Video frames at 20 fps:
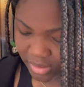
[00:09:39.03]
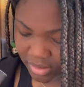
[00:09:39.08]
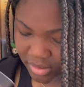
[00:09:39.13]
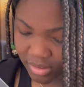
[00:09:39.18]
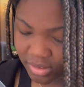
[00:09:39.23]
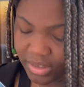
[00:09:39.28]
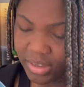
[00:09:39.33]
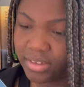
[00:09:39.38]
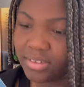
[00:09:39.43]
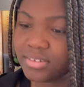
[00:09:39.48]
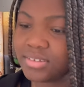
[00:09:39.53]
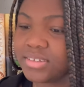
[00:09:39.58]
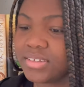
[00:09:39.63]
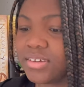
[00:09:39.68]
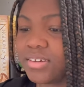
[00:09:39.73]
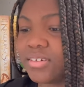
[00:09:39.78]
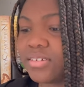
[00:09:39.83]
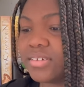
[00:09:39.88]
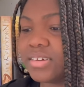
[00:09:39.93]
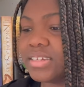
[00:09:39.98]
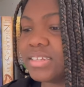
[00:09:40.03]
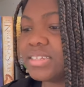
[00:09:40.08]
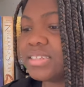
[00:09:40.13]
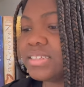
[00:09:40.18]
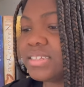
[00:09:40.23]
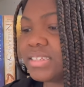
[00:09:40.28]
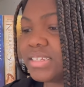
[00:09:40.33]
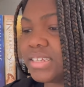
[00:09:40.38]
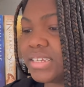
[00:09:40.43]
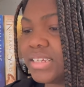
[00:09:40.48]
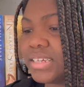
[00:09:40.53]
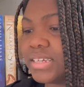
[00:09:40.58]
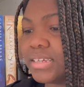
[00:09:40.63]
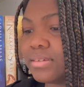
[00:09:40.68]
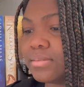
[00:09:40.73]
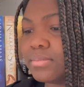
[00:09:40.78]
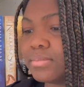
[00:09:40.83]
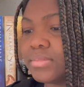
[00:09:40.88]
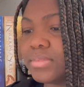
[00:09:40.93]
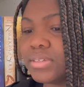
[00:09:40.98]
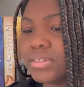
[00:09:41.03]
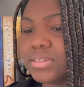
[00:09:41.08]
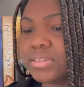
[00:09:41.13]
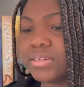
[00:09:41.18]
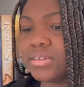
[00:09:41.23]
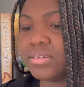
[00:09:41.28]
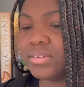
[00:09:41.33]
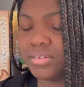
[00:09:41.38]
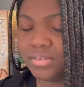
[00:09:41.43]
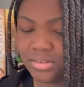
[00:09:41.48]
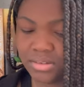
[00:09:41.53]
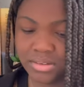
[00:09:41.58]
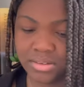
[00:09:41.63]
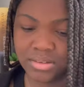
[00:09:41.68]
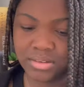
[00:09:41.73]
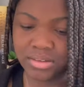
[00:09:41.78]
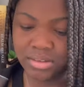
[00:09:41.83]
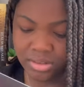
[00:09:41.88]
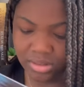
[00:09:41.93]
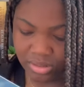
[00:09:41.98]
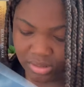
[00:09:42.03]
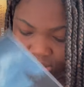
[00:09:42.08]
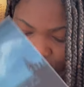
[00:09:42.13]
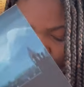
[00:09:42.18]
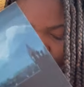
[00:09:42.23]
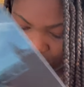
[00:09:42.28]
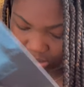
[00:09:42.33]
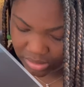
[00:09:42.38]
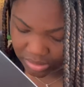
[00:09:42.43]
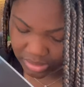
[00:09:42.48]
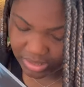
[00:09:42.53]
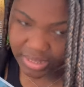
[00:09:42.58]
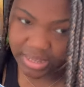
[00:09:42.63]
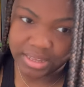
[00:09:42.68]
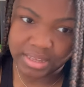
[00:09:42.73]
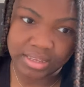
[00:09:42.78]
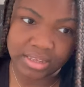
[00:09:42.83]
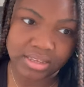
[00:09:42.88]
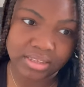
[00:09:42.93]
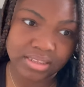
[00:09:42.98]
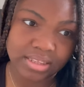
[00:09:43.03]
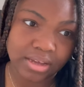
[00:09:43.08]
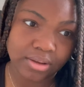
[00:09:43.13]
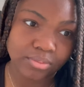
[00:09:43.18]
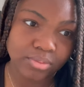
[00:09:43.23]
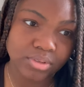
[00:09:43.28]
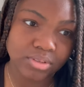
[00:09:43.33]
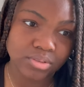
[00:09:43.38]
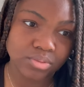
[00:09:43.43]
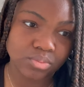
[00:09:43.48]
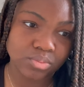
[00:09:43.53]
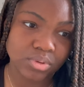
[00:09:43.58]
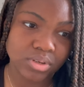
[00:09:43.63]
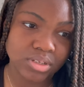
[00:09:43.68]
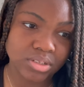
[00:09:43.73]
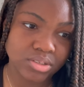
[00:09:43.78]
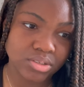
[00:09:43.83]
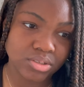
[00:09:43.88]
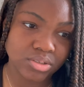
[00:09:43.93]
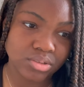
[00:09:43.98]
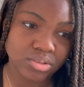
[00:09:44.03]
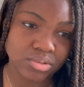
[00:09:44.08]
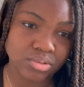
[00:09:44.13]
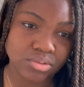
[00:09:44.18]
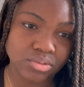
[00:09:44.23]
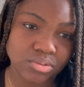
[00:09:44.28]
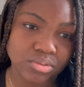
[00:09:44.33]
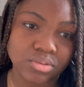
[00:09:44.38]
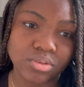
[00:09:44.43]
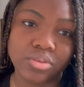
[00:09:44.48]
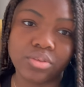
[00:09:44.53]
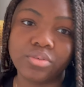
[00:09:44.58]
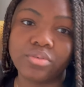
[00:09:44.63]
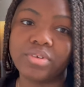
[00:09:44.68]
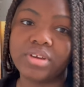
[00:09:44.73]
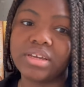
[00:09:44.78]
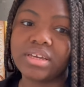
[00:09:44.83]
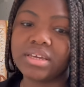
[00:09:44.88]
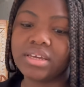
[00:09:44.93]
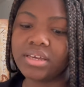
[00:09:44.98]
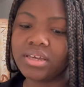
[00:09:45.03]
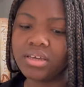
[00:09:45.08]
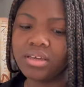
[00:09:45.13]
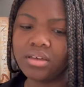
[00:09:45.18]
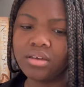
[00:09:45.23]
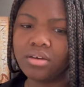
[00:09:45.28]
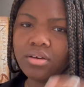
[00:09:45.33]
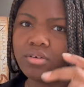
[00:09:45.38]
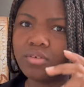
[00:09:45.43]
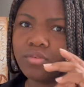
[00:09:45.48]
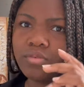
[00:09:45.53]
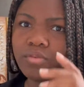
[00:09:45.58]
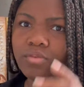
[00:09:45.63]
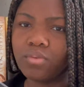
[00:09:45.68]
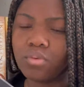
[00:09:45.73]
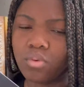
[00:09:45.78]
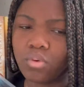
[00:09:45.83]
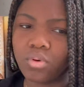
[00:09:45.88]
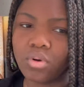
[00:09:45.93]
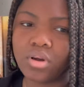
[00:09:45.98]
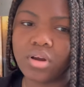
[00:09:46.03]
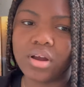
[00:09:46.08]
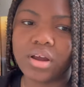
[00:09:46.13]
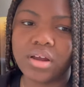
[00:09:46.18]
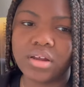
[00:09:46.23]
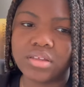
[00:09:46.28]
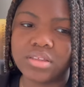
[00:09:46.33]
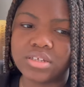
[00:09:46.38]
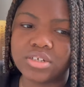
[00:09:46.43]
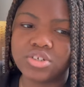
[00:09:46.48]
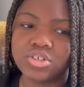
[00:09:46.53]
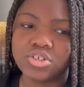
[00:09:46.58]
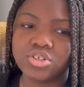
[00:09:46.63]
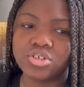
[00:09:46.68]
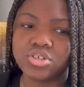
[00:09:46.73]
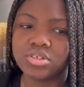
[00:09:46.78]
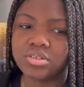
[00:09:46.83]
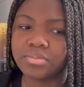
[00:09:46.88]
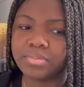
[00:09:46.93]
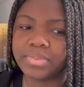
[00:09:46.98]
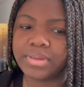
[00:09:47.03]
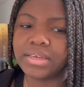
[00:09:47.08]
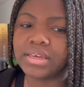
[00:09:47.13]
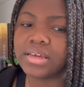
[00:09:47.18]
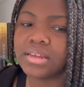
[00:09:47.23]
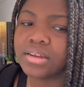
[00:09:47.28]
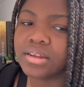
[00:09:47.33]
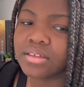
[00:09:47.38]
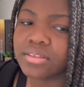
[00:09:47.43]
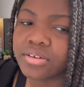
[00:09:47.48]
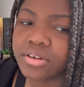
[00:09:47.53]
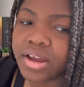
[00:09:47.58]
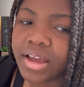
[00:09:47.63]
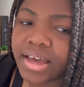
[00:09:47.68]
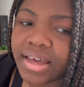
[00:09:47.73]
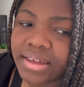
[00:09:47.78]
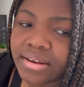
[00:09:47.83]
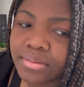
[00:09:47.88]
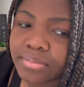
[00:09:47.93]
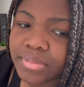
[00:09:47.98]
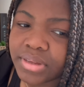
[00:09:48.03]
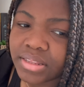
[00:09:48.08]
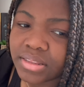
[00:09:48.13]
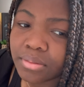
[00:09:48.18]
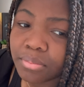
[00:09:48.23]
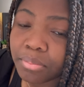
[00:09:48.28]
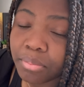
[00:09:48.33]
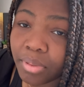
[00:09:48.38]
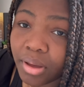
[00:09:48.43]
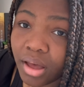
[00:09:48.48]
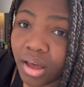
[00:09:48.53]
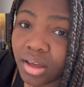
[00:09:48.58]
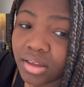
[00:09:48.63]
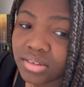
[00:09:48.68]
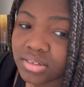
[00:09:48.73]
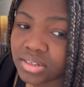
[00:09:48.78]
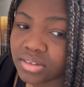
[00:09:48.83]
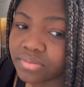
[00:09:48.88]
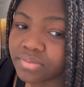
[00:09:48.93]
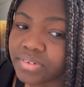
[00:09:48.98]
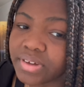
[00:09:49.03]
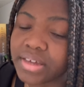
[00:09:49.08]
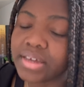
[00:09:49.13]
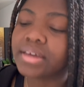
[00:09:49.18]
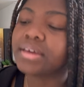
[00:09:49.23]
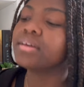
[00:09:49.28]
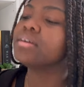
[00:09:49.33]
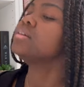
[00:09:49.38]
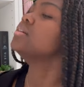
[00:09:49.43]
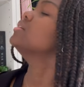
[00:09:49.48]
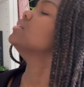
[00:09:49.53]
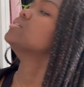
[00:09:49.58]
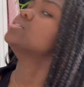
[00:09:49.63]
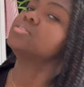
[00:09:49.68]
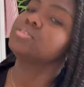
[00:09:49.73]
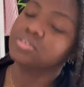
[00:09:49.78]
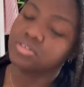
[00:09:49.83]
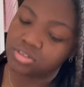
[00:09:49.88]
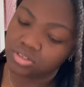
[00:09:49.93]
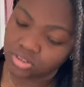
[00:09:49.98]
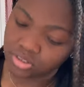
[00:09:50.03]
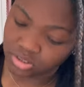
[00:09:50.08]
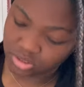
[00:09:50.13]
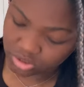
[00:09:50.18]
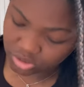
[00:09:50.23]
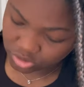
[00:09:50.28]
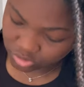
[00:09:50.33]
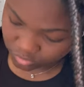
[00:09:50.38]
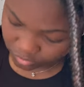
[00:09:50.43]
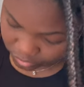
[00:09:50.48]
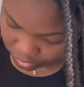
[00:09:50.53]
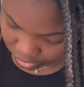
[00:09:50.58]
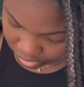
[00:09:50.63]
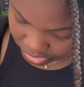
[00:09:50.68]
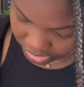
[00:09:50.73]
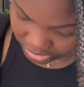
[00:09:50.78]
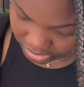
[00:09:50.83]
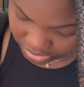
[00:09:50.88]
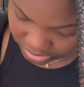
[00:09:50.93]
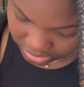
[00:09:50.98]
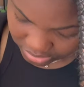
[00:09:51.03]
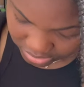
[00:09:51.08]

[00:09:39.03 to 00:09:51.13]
Okay, so it seems like that was one, two, three, four. There should be another item in the box if I search for it.